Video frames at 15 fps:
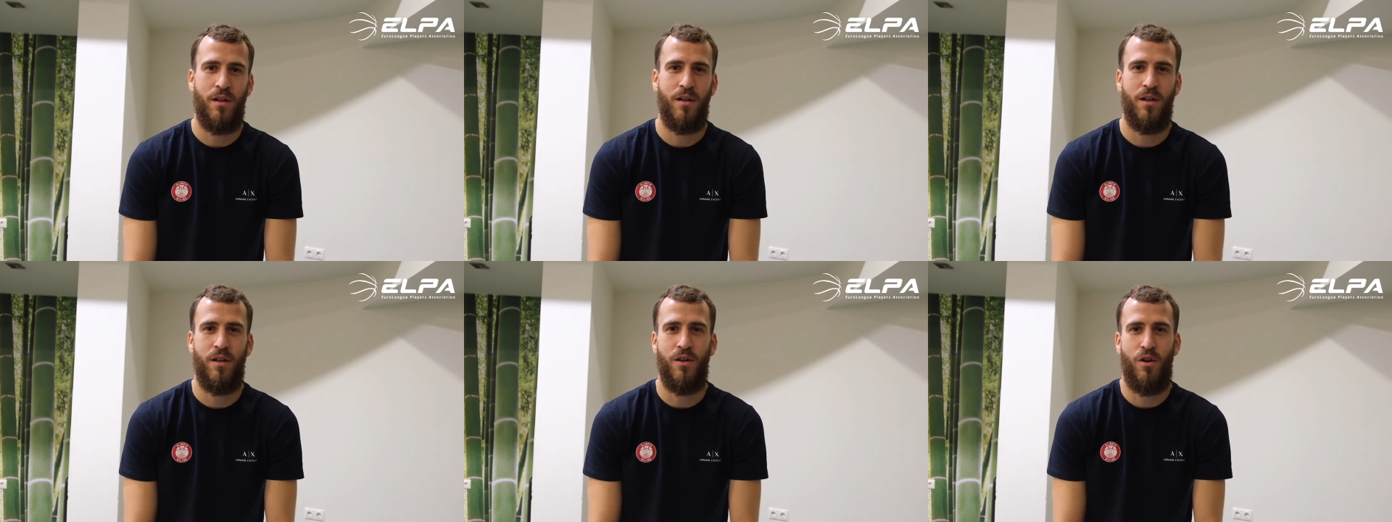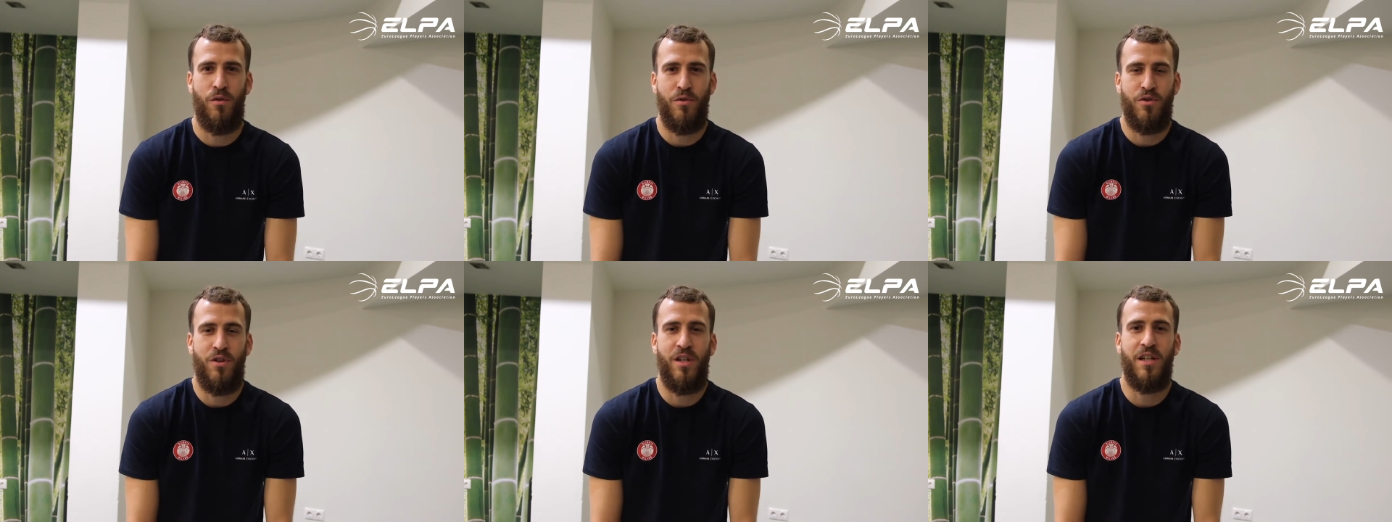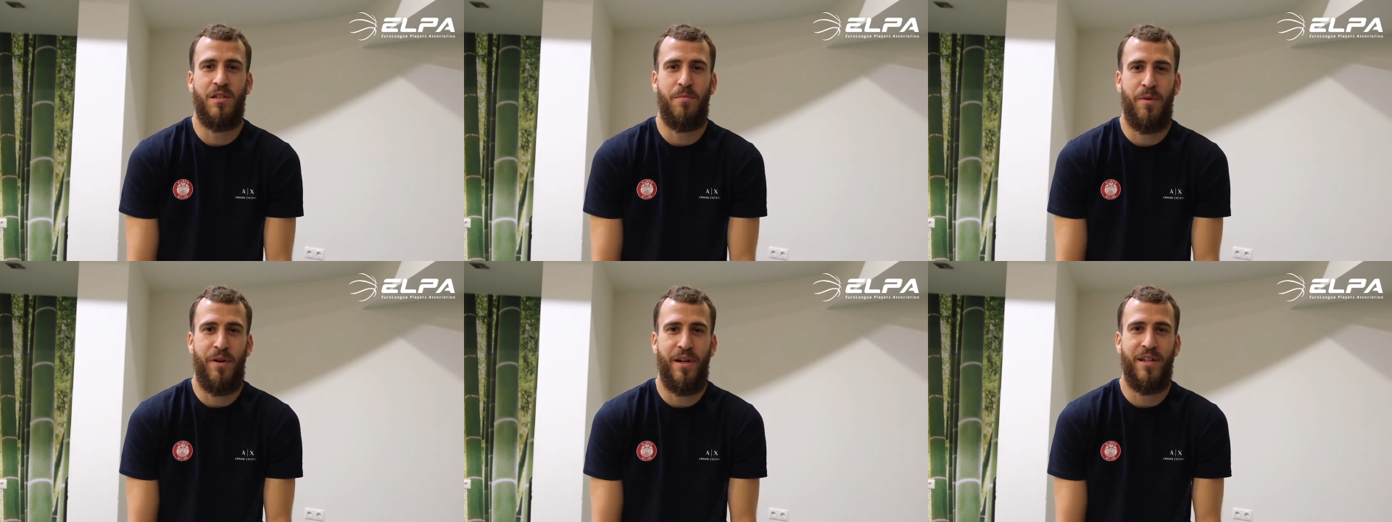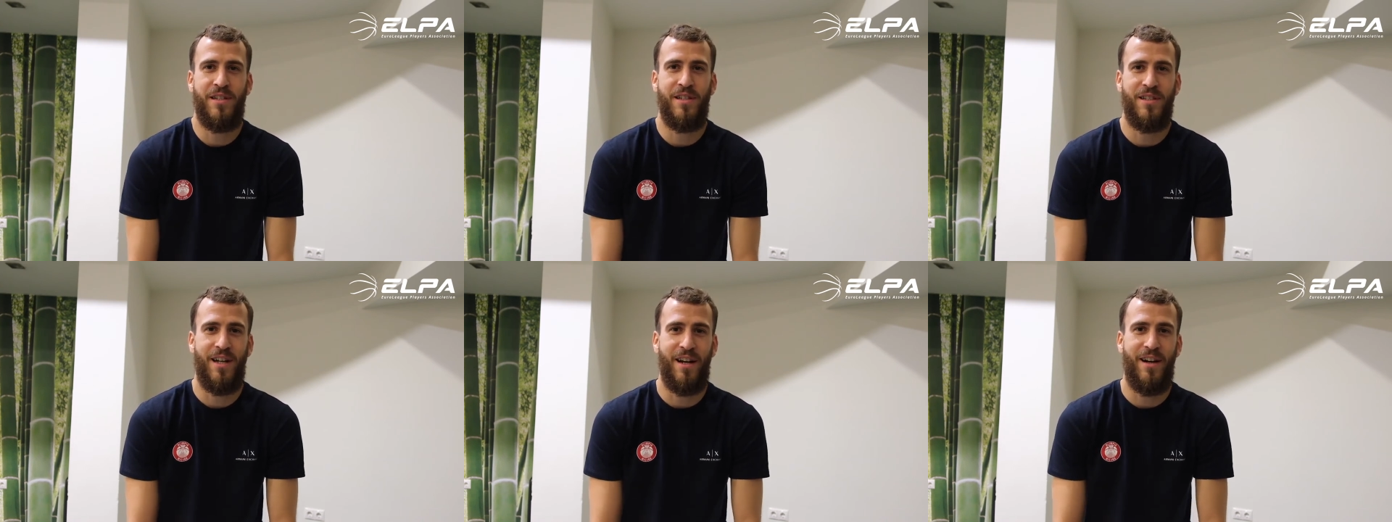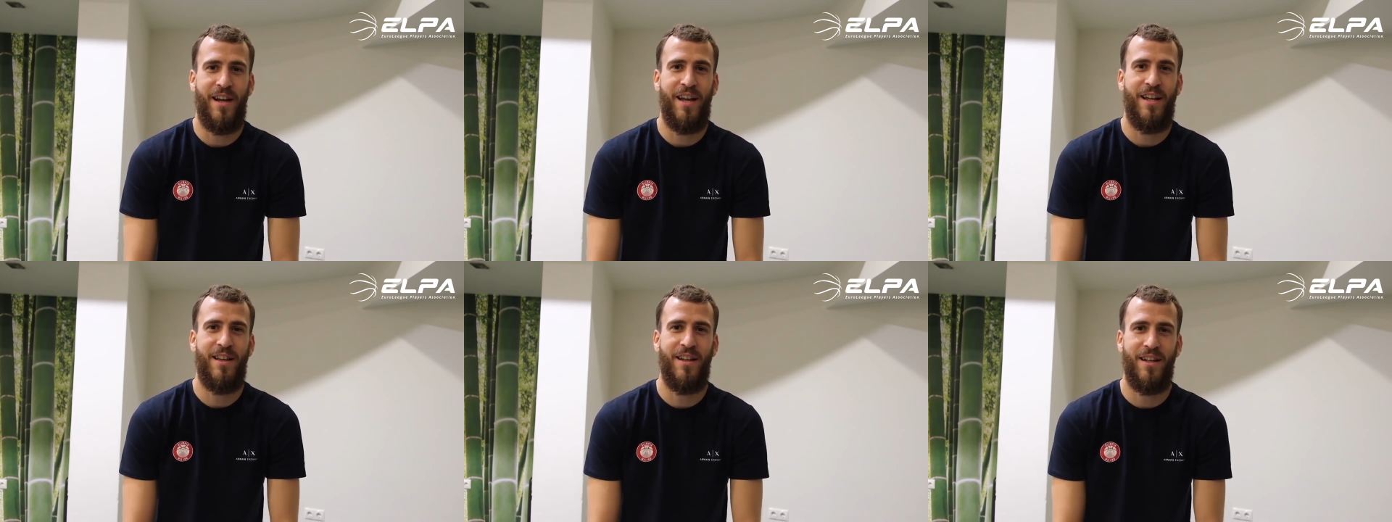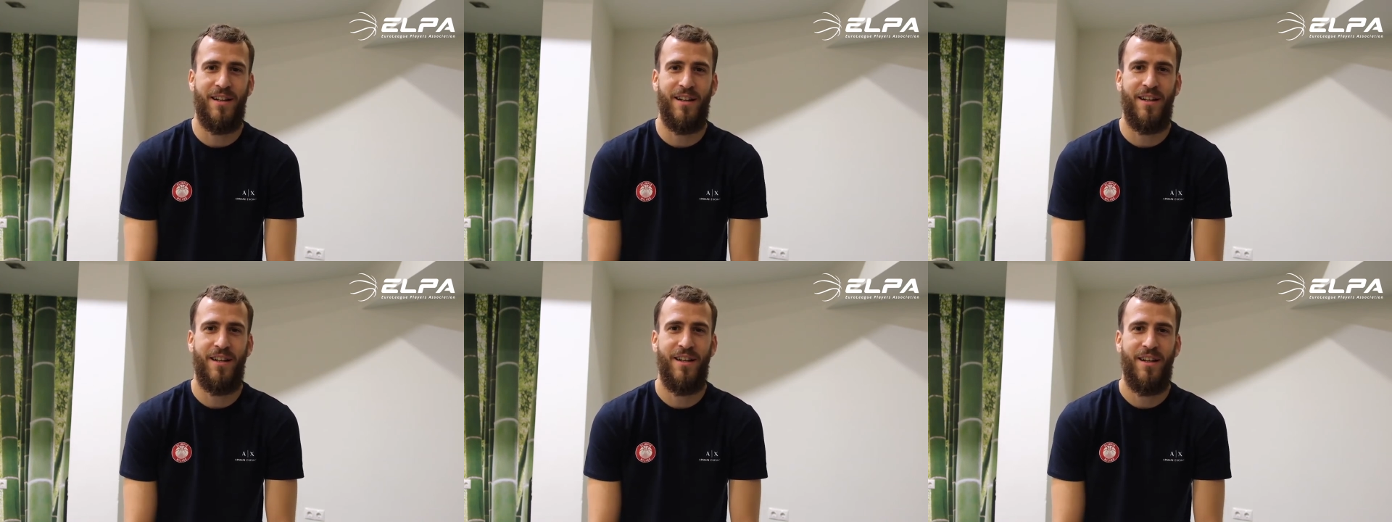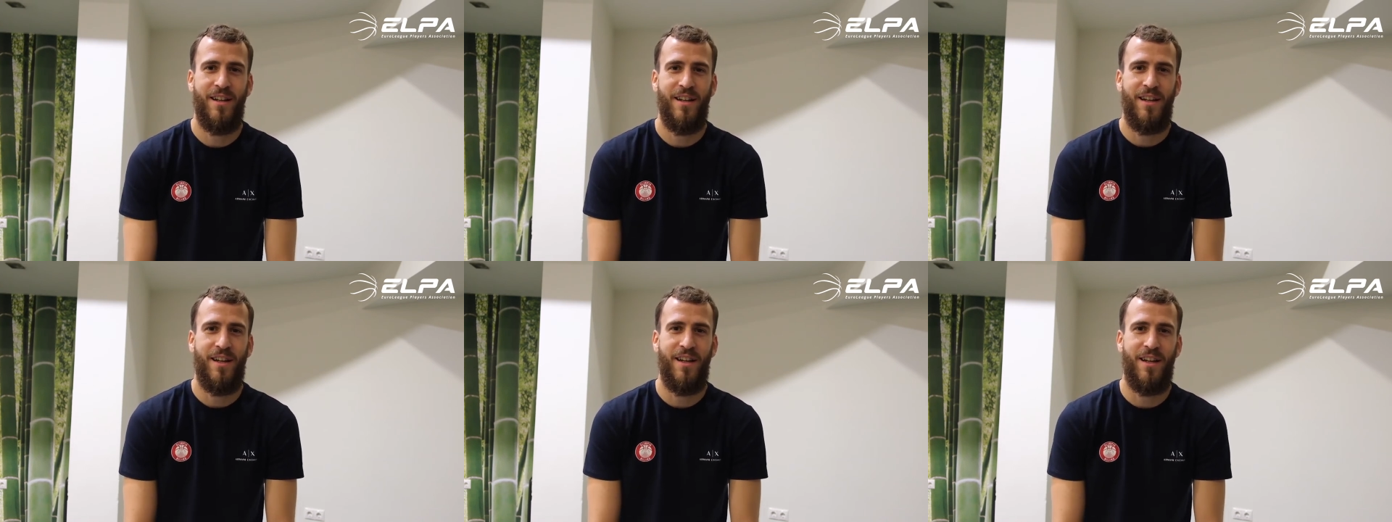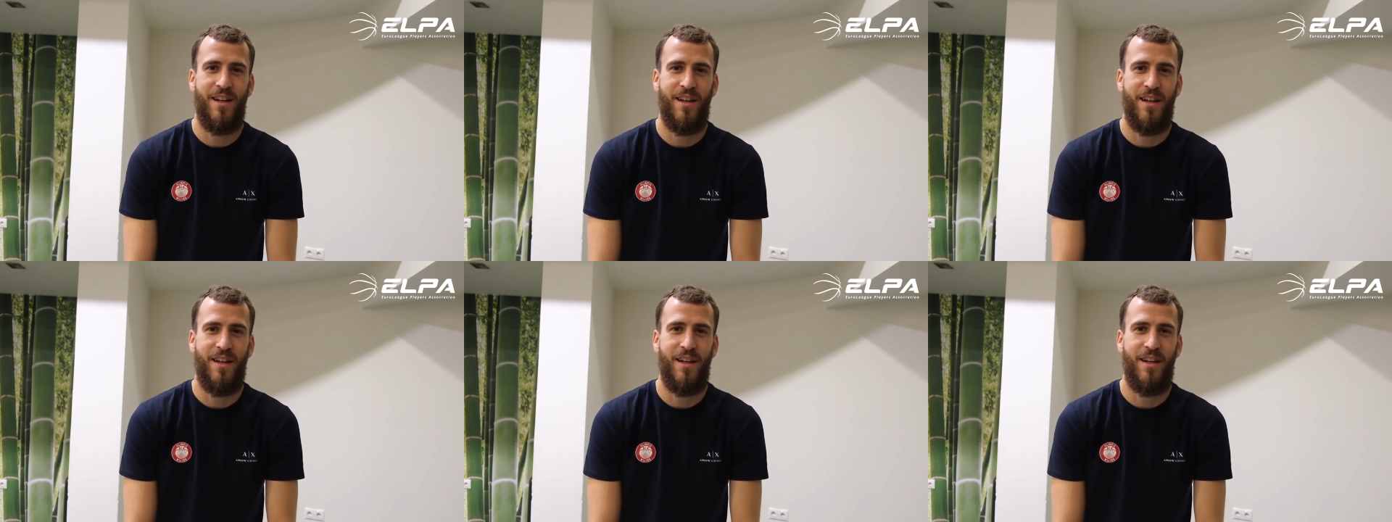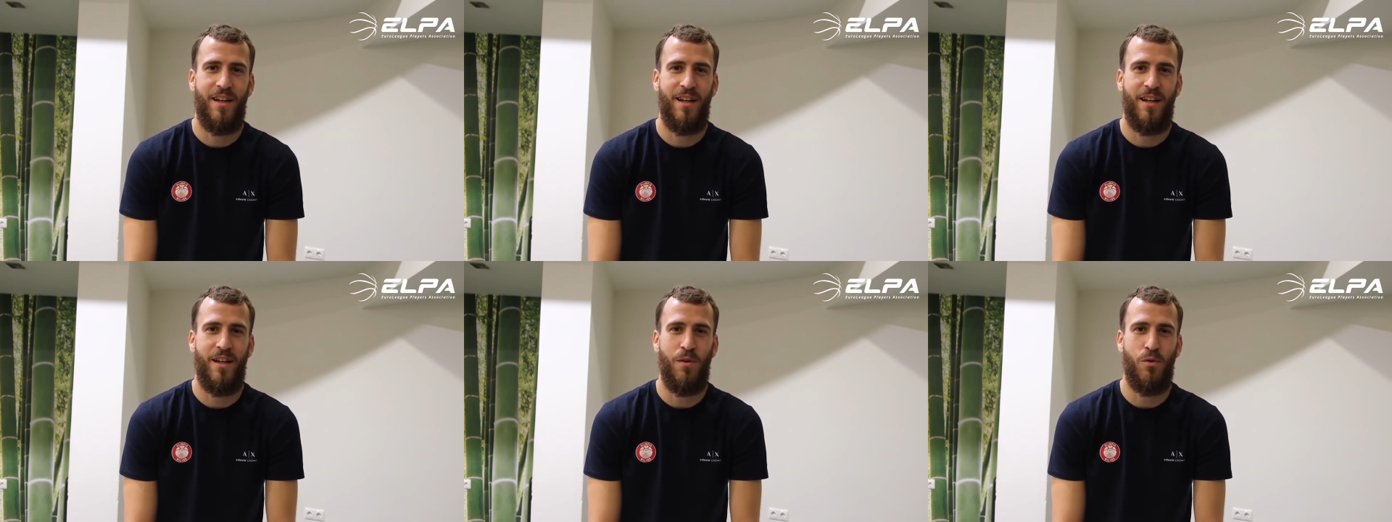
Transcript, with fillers: Uh, obviously, experiences are great, and uh,